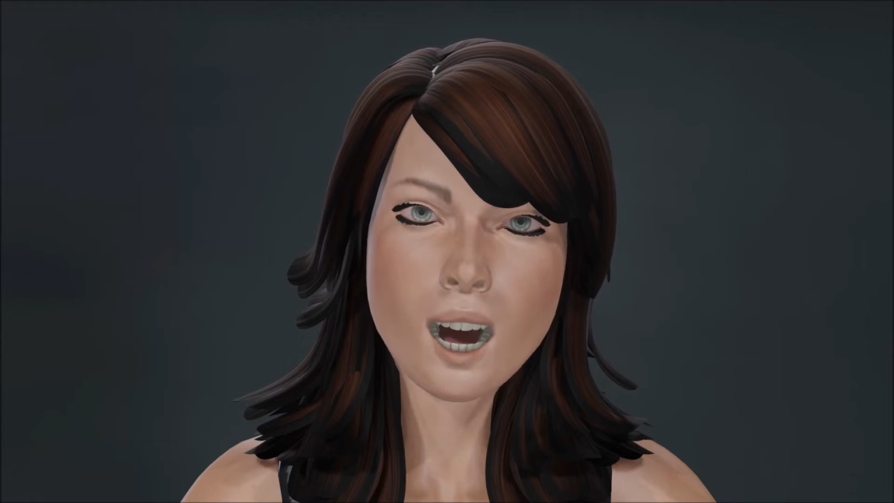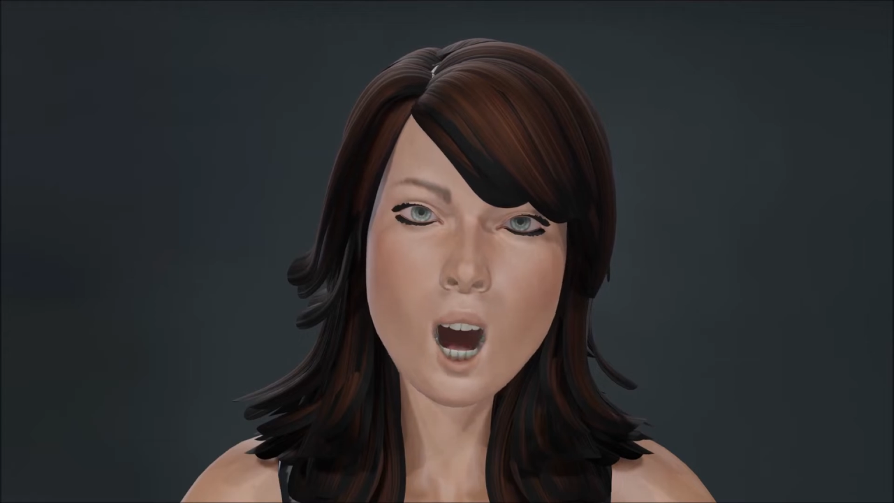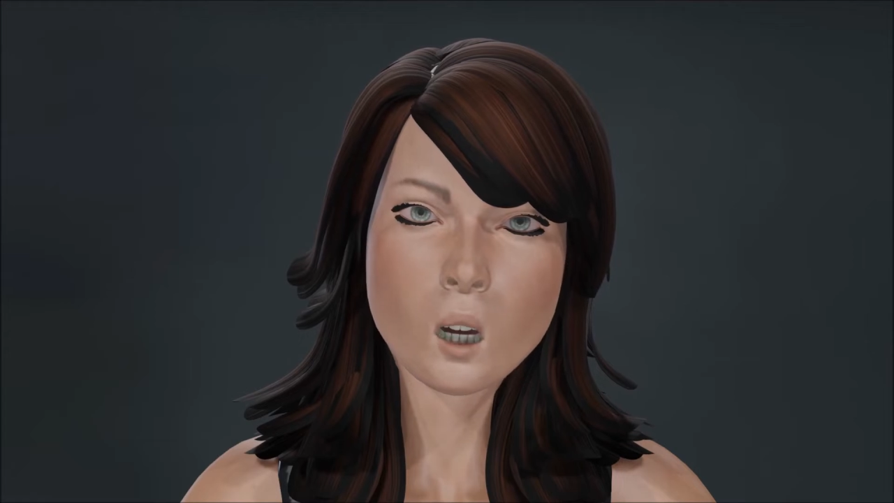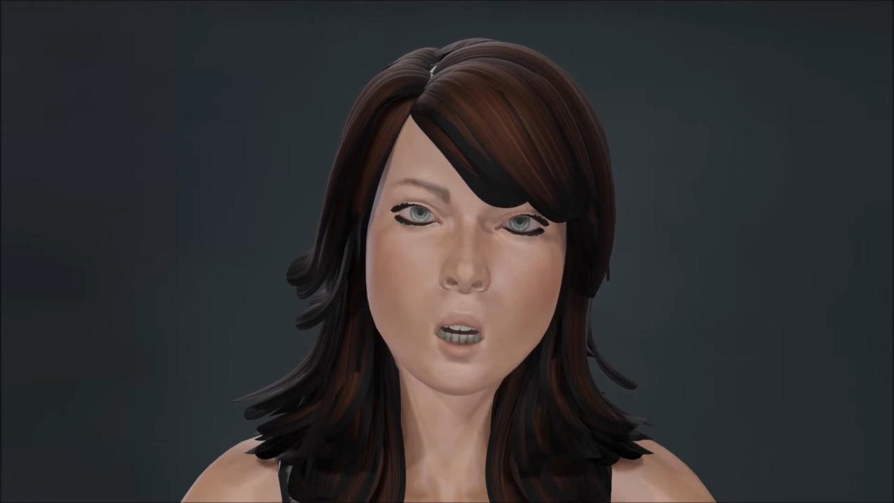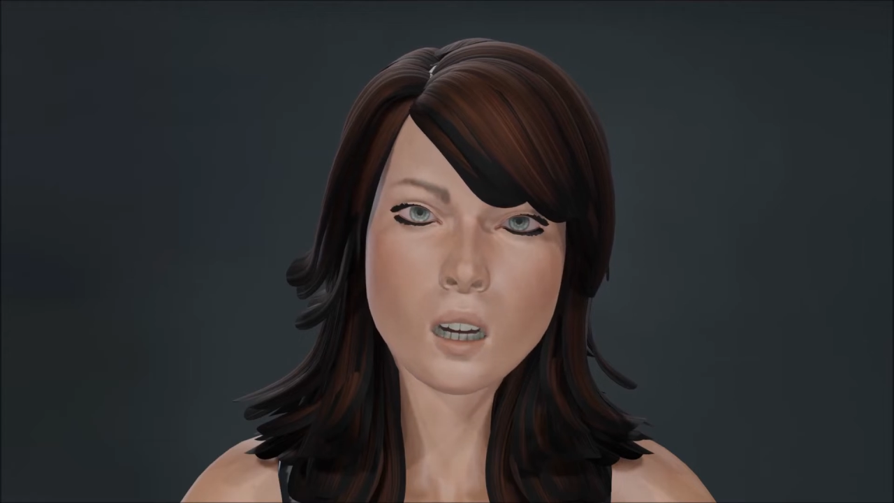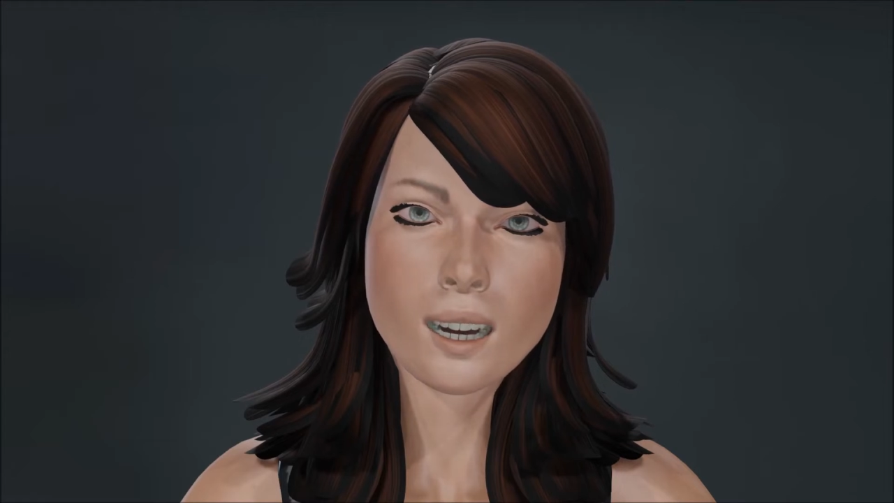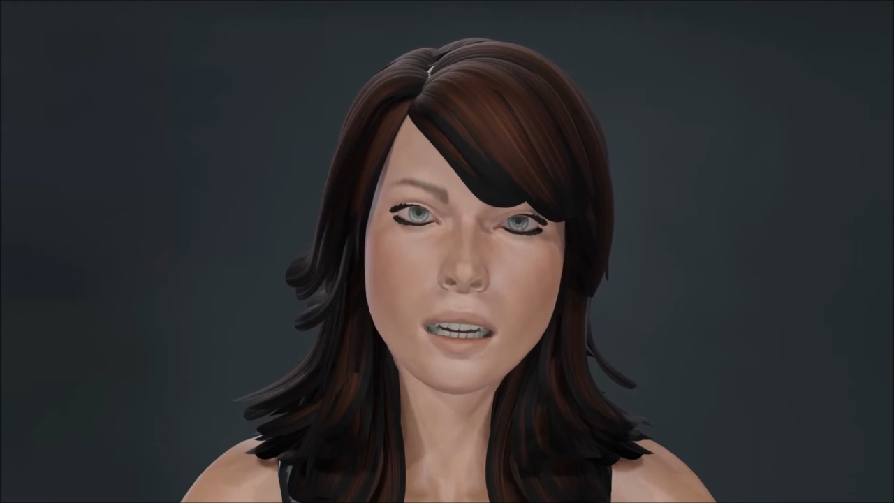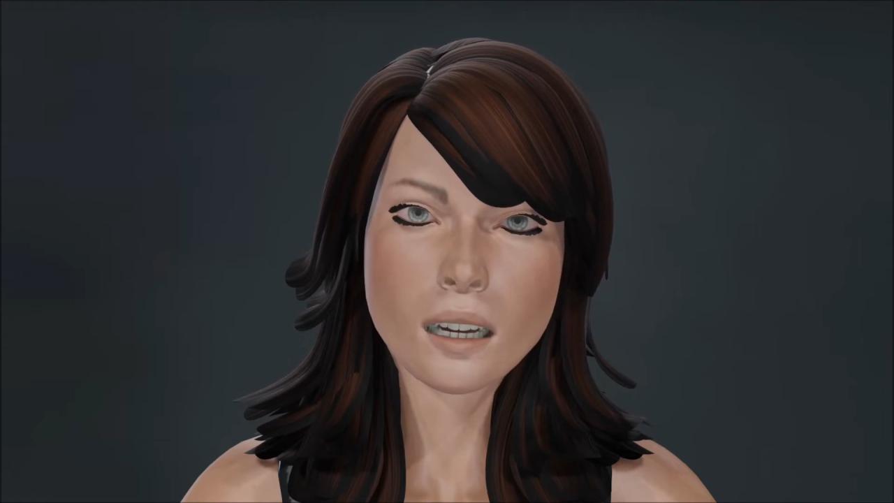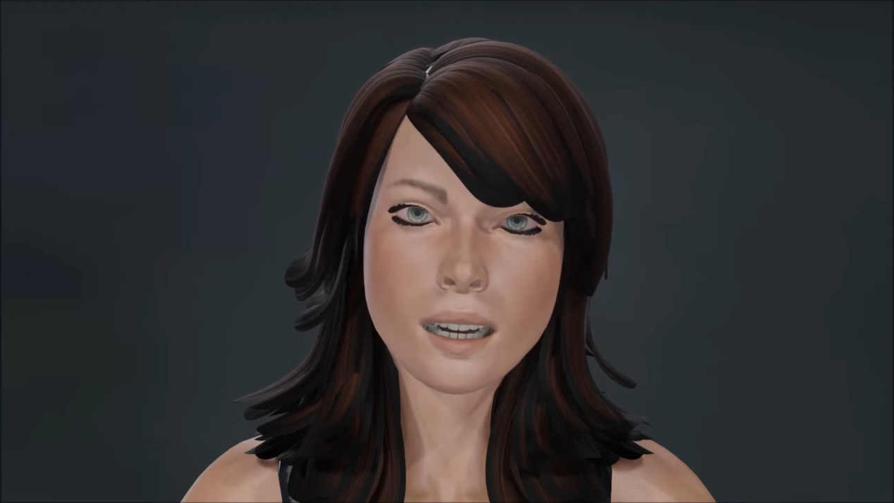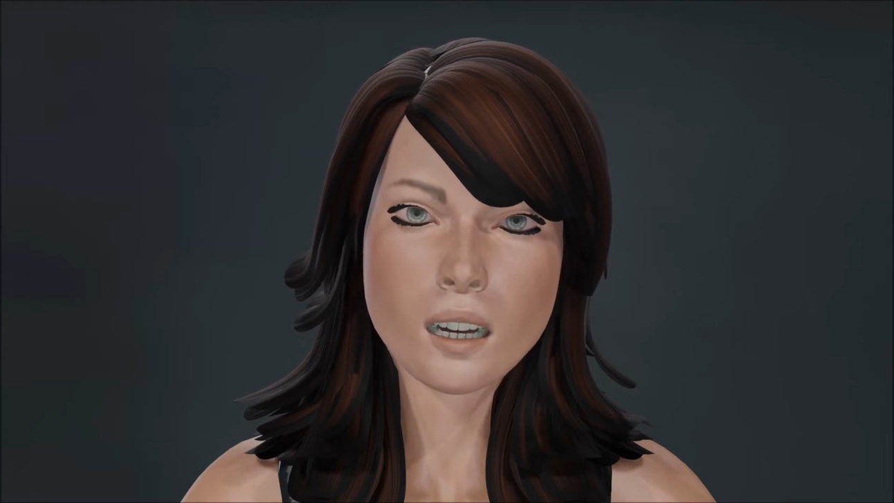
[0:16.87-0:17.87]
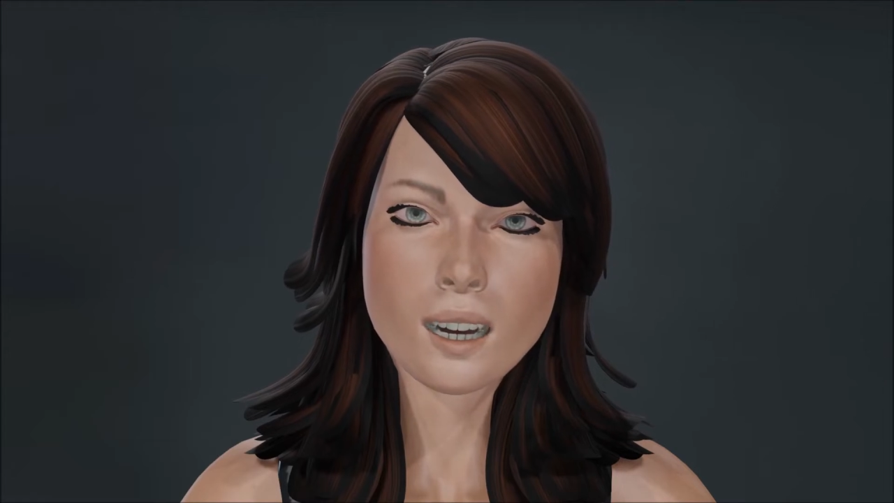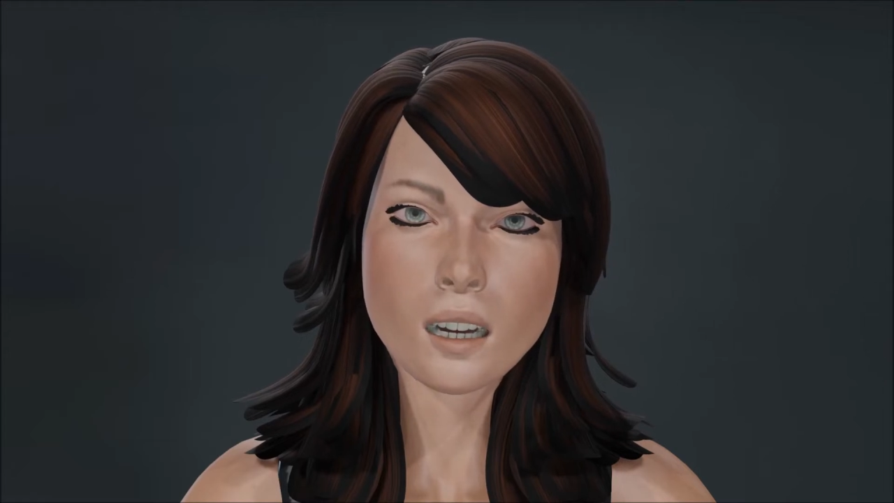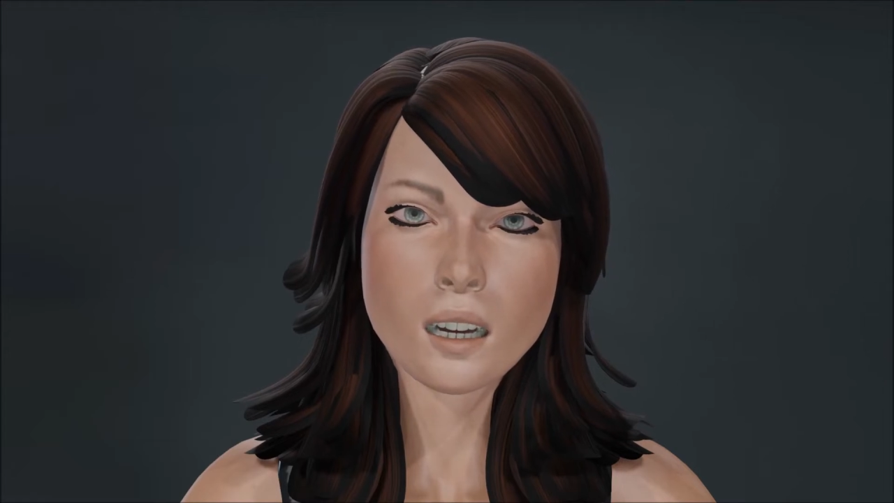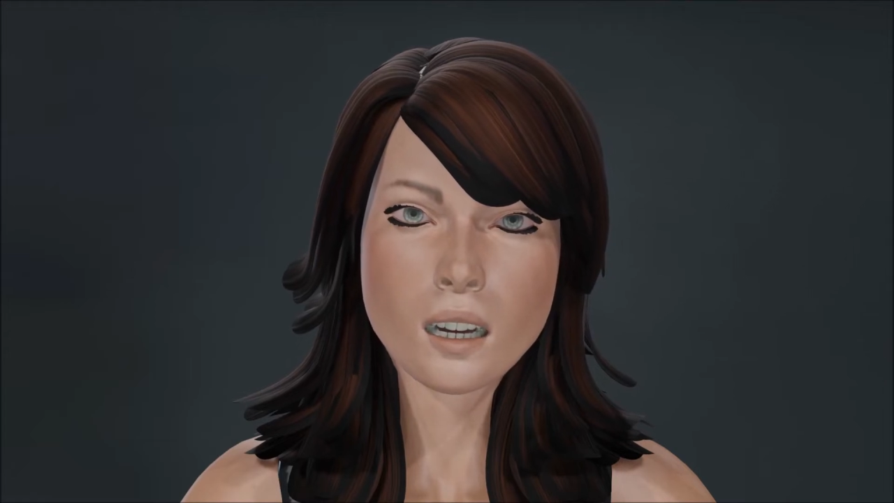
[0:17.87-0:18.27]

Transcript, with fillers: our use of the finite